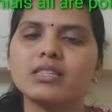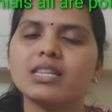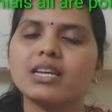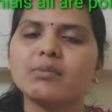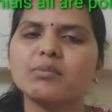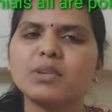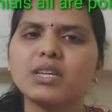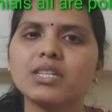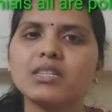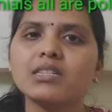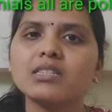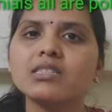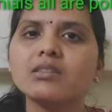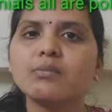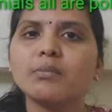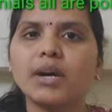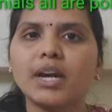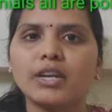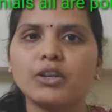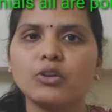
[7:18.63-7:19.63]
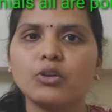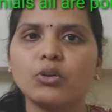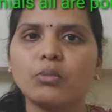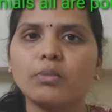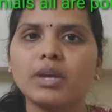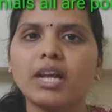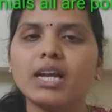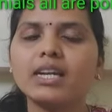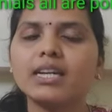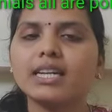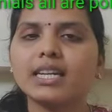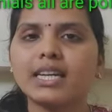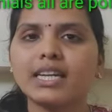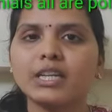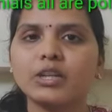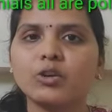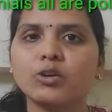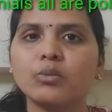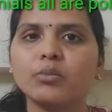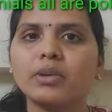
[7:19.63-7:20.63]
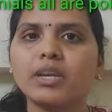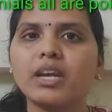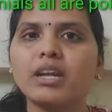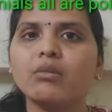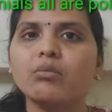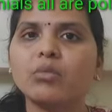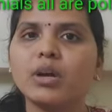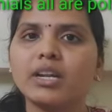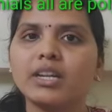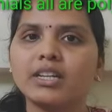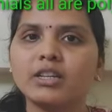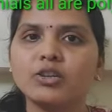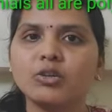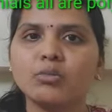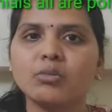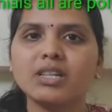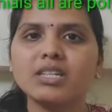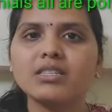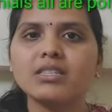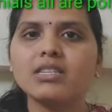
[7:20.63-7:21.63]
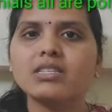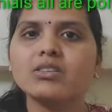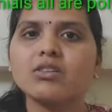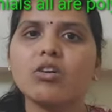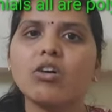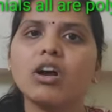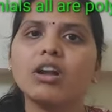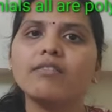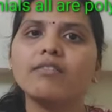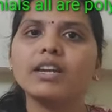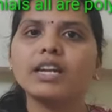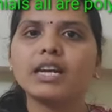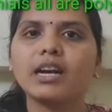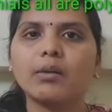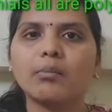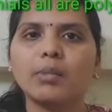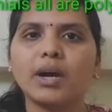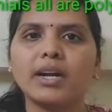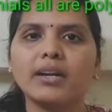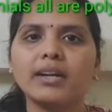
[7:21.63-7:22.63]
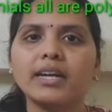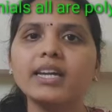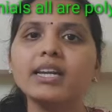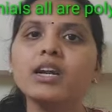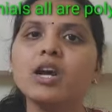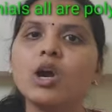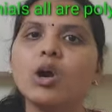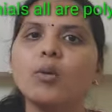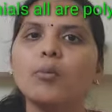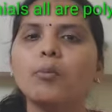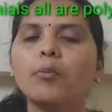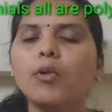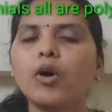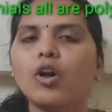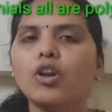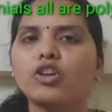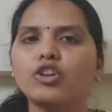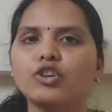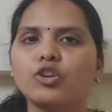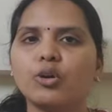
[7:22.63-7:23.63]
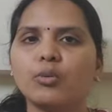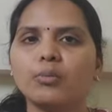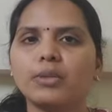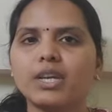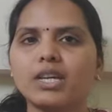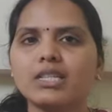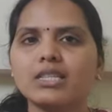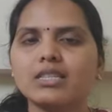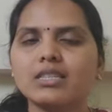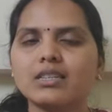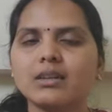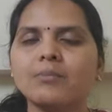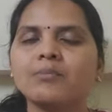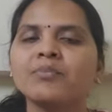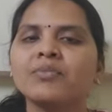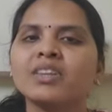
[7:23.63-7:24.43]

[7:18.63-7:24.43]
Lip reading: That means binomial, trinomial, multinomials, these all will come under polynomials.